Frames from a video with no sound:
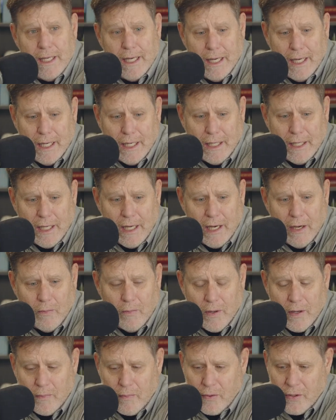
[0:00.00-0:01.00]
and
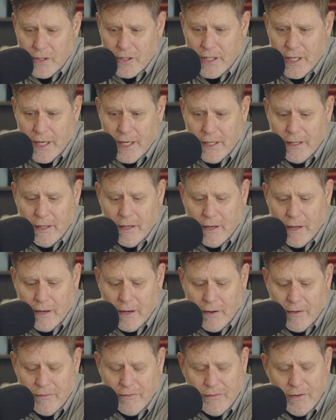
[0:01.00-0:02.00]
we appreciate
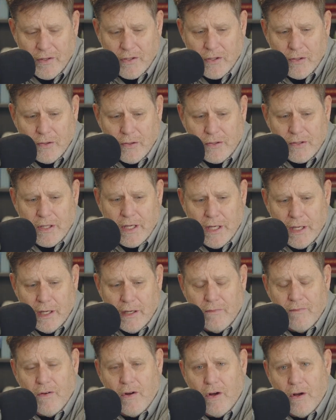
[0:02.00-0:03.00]
our officials
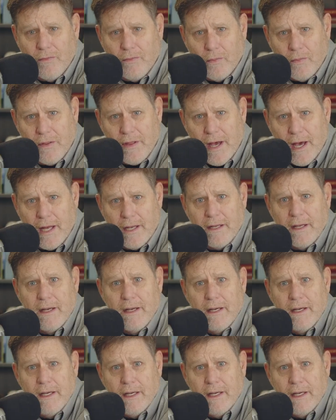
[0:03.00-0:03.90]
getting involved with that